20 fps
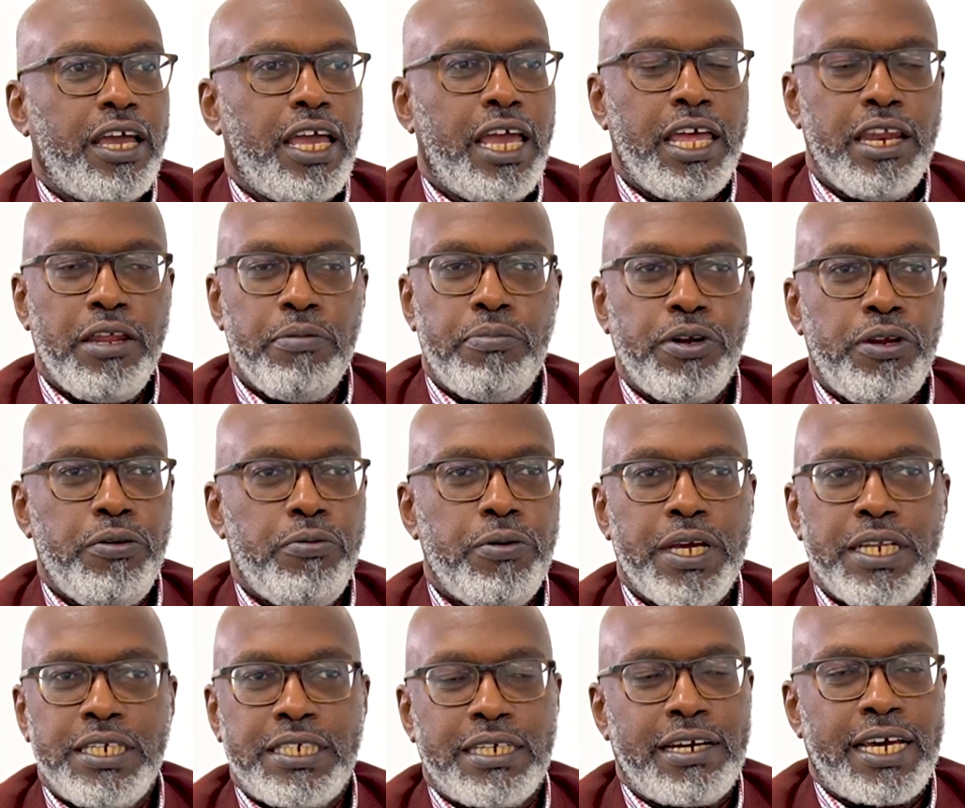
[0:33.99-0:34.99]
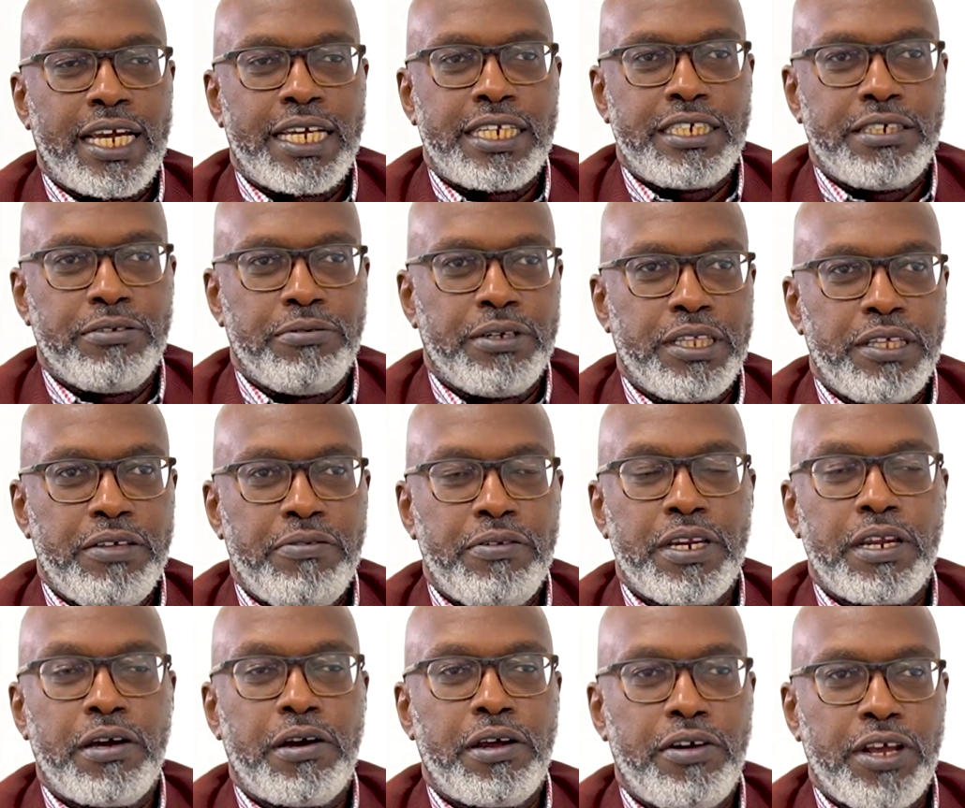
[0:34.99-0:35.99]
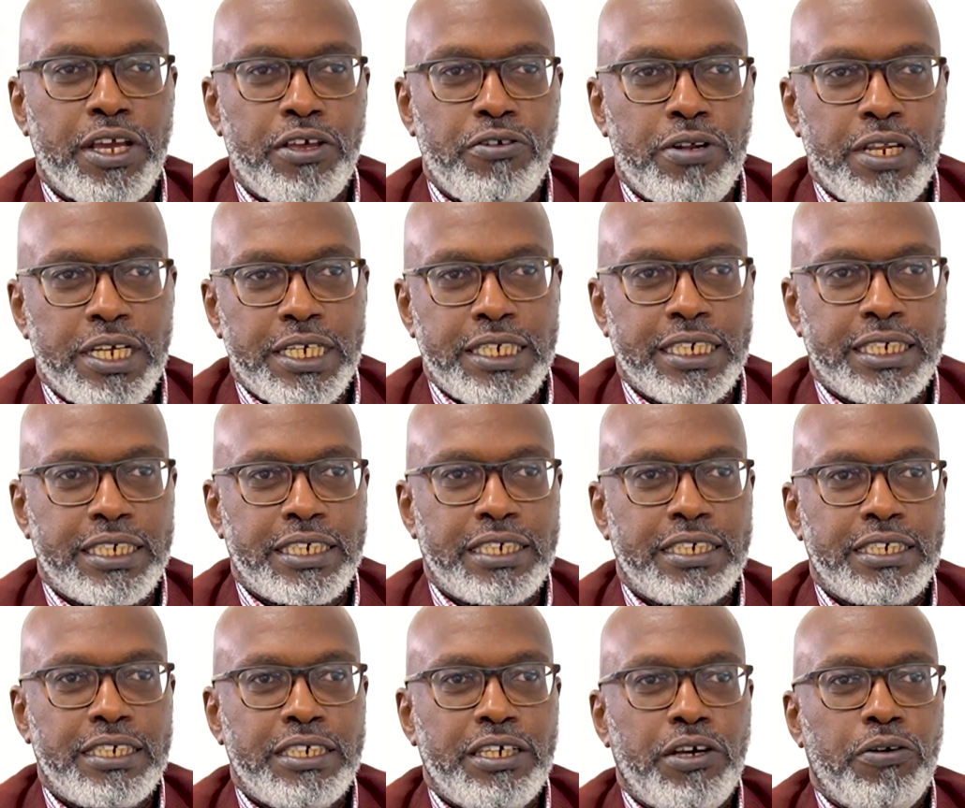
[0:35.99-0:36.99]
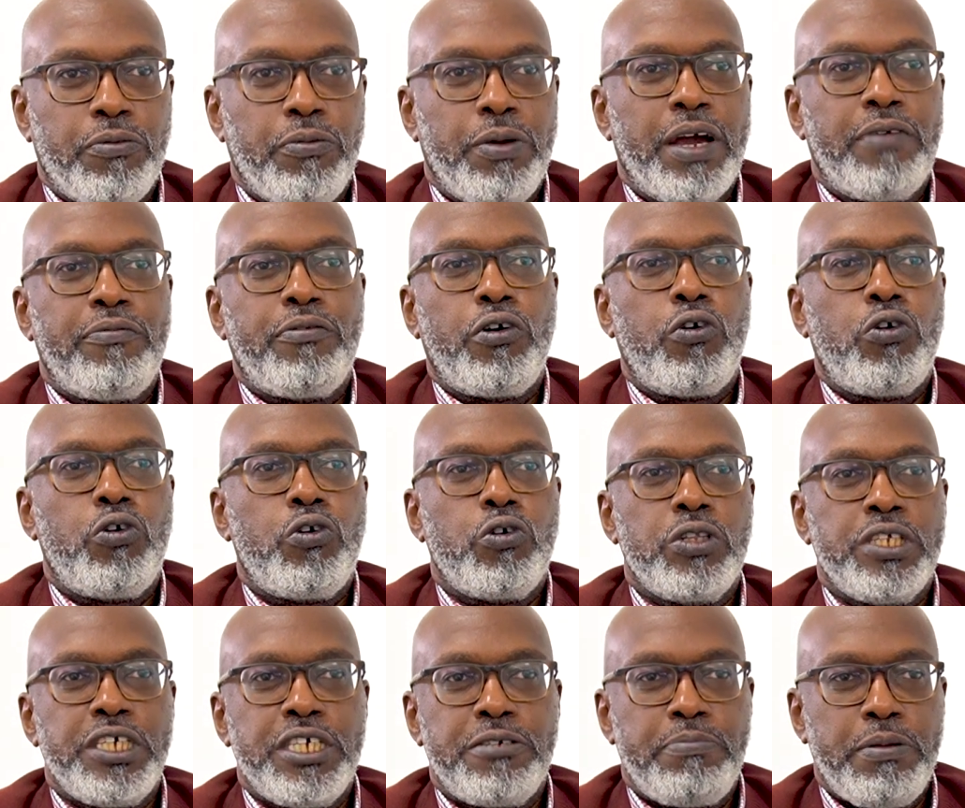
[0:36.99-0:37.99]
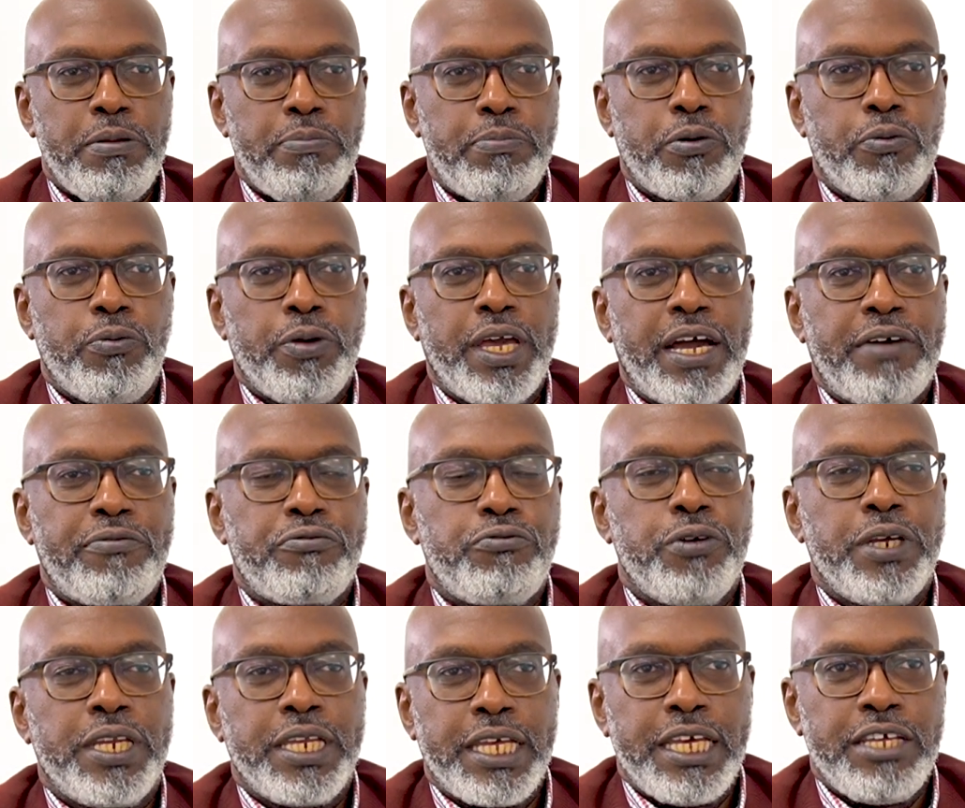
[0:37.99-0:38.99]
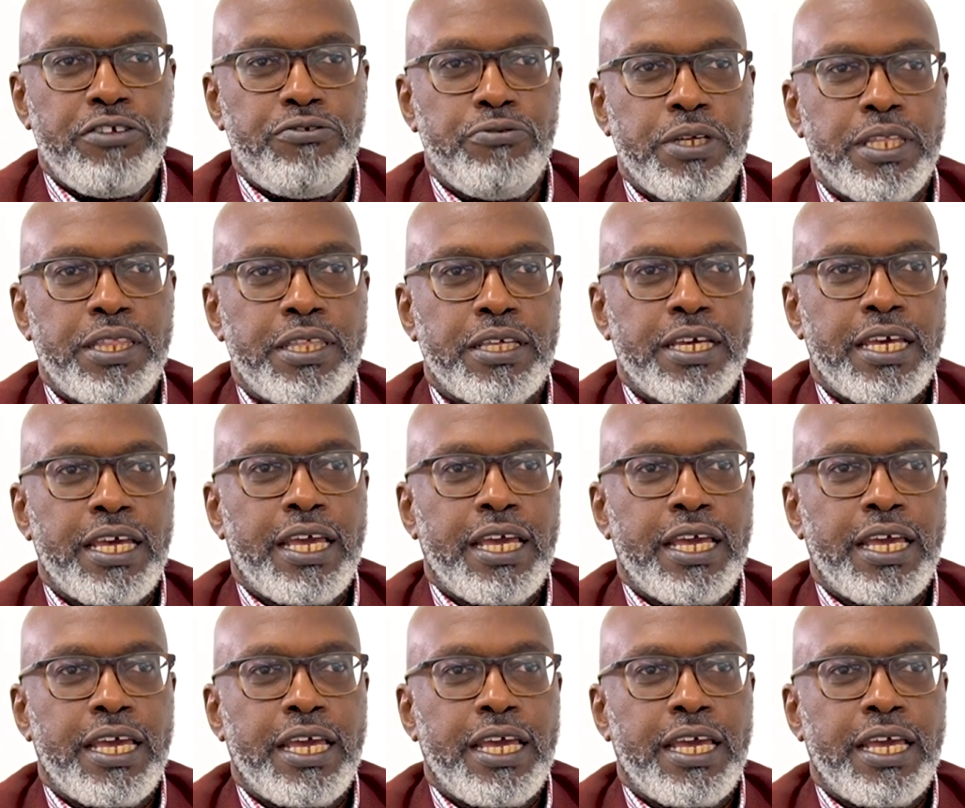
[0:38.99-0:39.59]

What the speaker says: anybody we're interacting with, even our regulators, we have all these people we have to engage with.